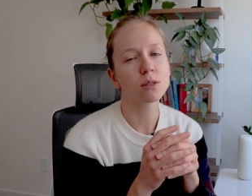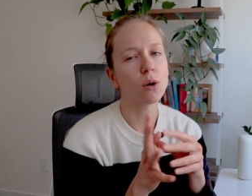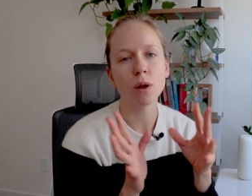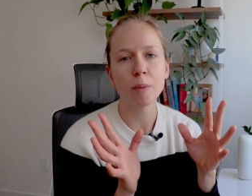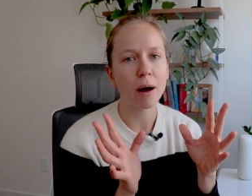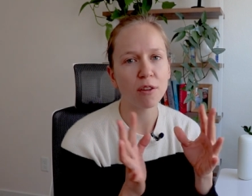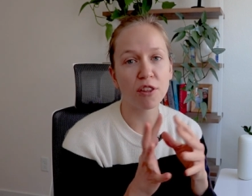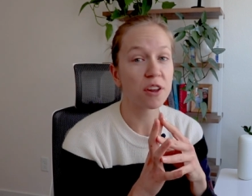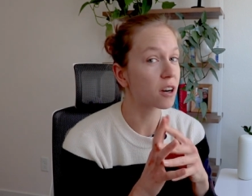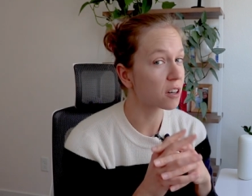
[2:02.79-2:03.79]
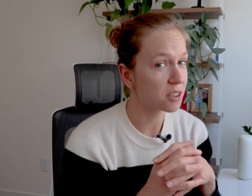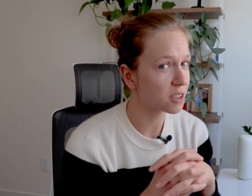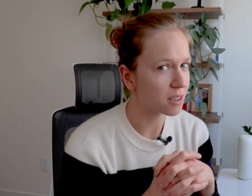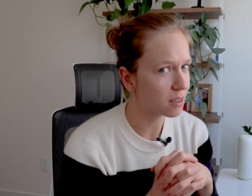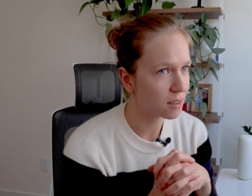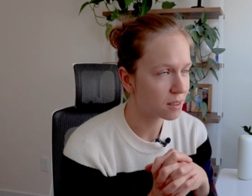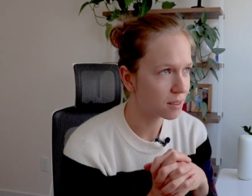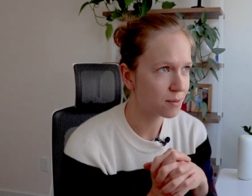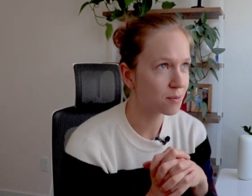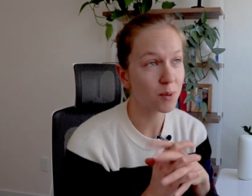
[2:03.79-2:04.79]
It's all about the kernel.
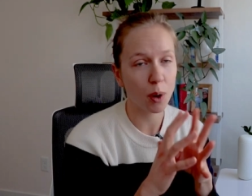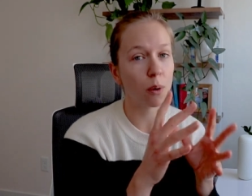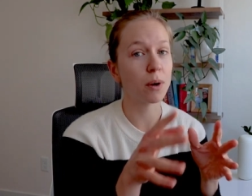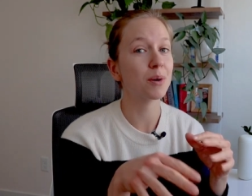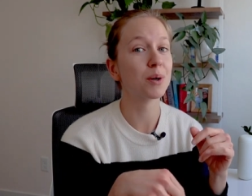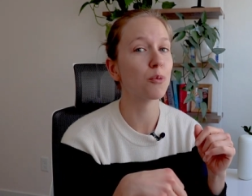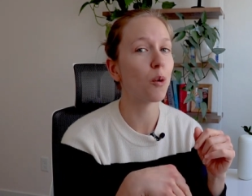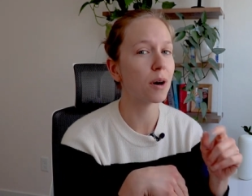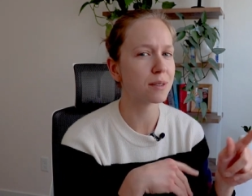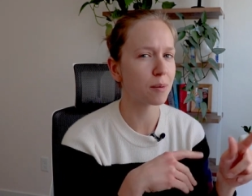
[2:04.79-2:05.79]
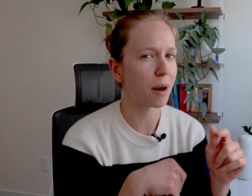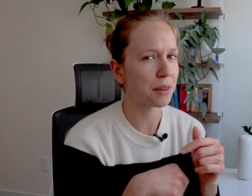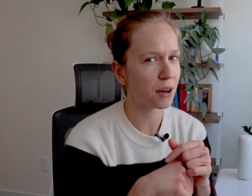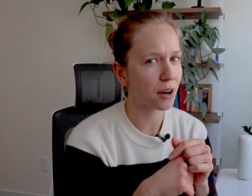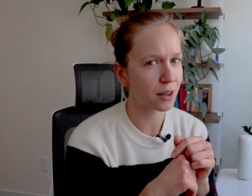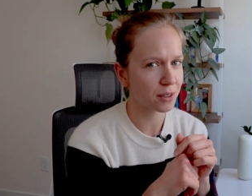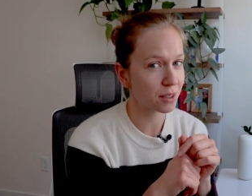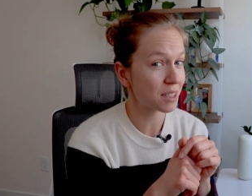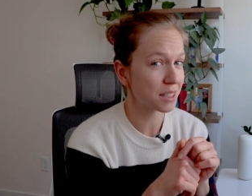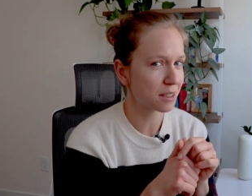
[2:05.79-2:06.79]
Oh, it was about the kernel,
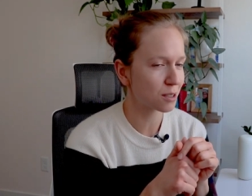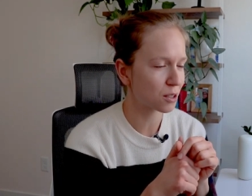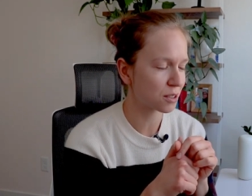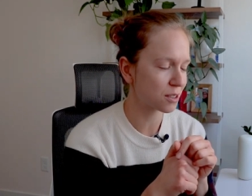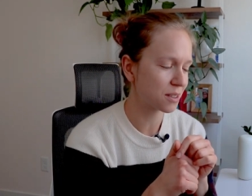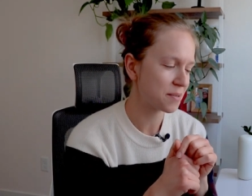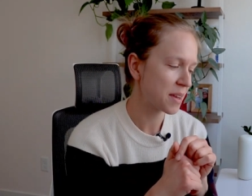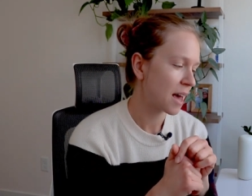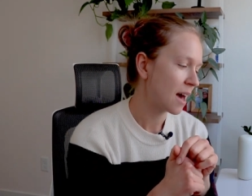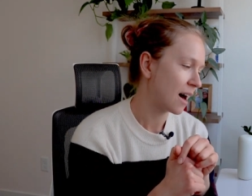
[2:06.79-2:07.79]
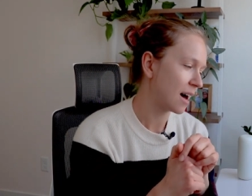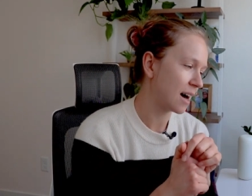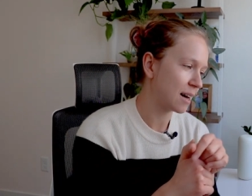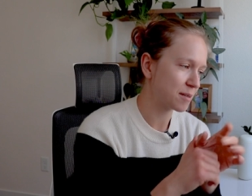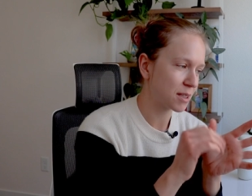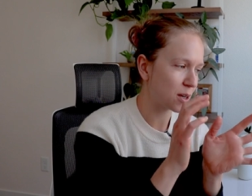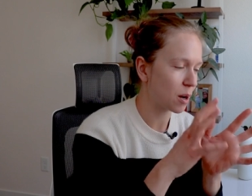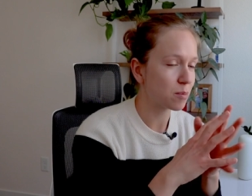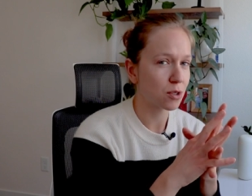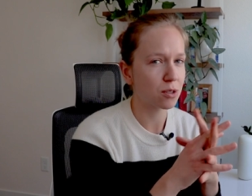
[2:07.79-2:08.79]
the Linux kernel. You know,
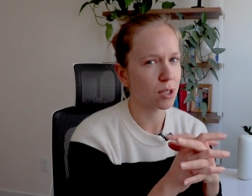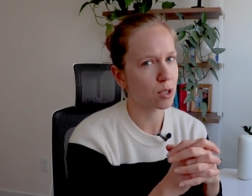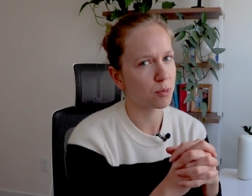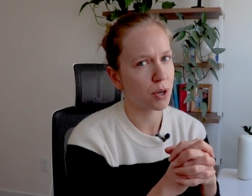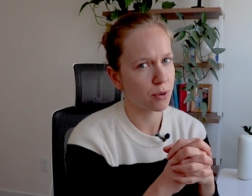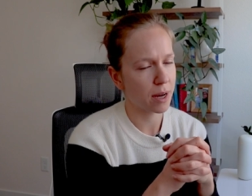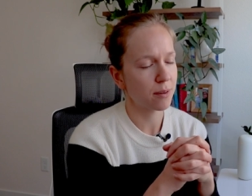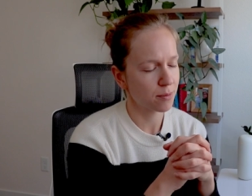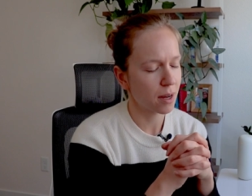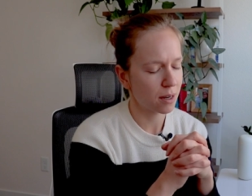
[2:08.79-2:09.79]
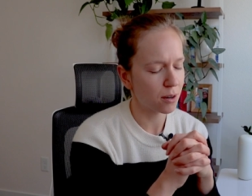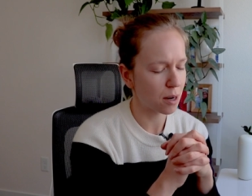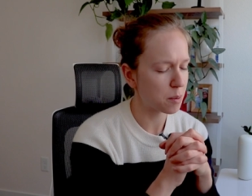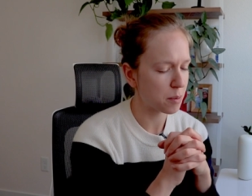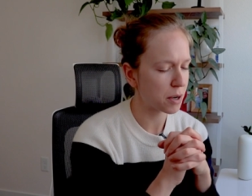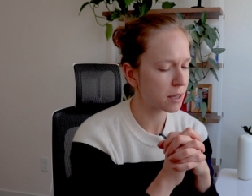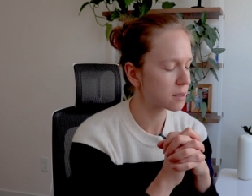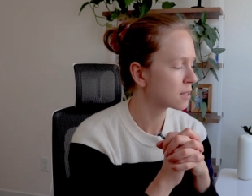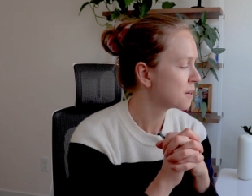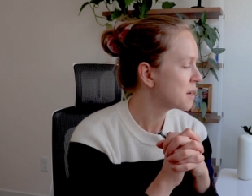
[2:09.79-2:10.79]
I'm just such a pro now. I know, I'm
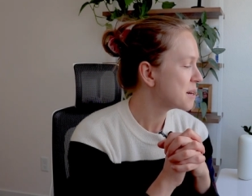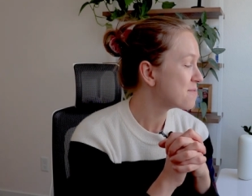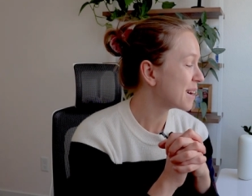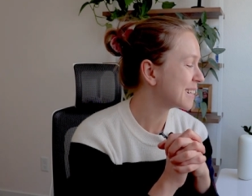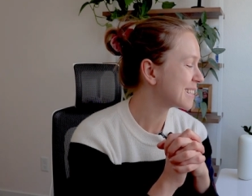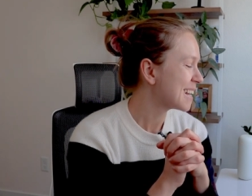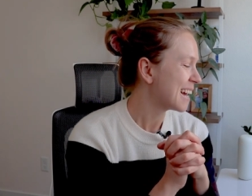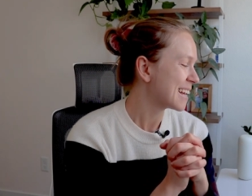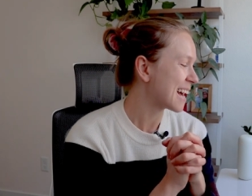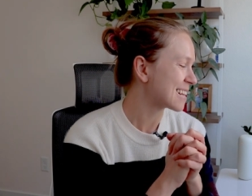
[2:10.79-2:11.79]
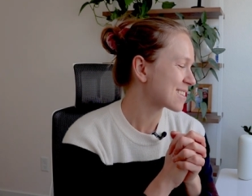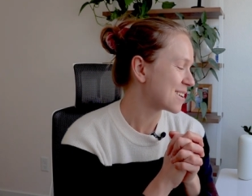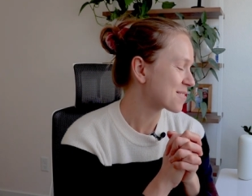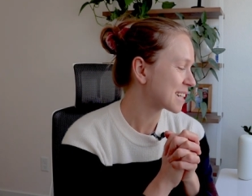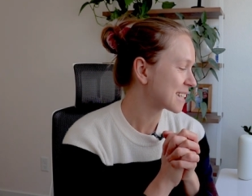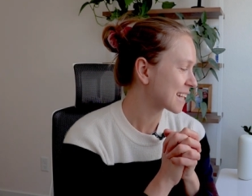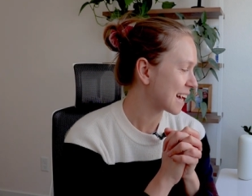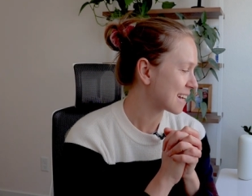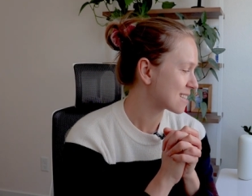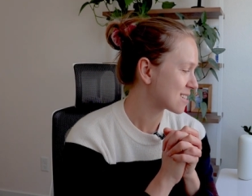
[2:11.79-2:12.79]
impressed. But yeah, so I'm gonna
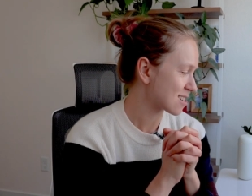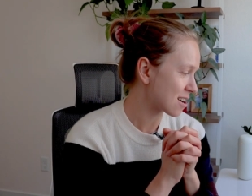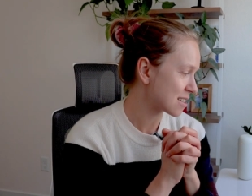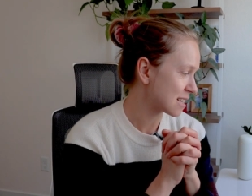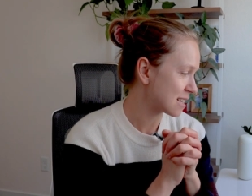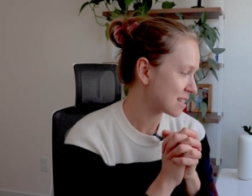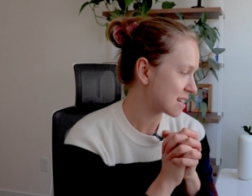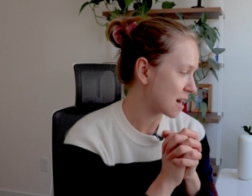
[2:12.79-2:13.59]
get started.